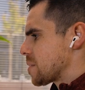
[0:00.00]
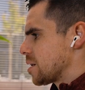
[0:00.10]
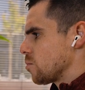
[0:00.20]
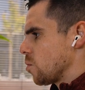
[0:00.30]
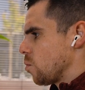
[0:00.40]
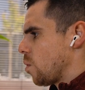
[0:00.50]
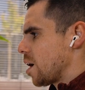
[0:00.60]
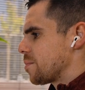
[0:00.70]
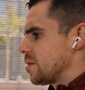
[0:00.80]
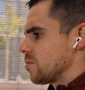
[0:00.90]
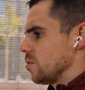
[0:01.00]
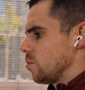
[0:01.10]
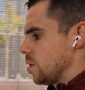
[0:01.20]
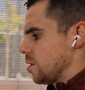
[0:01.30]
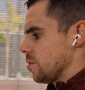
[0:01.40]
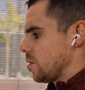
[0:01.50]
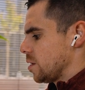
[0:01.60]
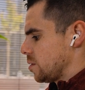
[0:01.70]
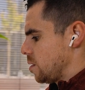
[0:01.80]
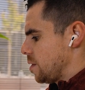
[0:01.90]
Kind of walk me through what your
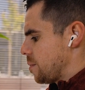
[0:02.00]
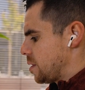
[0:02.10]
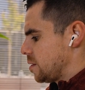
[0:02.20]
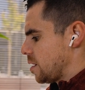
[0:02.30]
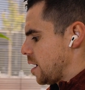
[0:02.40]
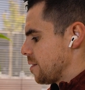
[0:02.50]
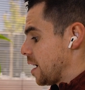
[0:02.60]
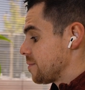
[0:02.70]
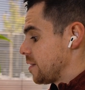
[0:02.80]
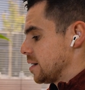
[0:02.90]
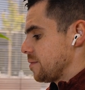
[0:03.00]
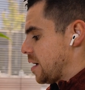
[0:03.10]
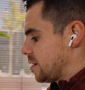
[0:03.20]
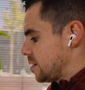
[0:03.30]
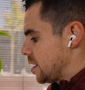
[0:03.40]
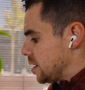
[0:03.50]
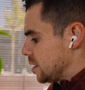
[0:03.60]
thoughts are on that, because I find it fascinating.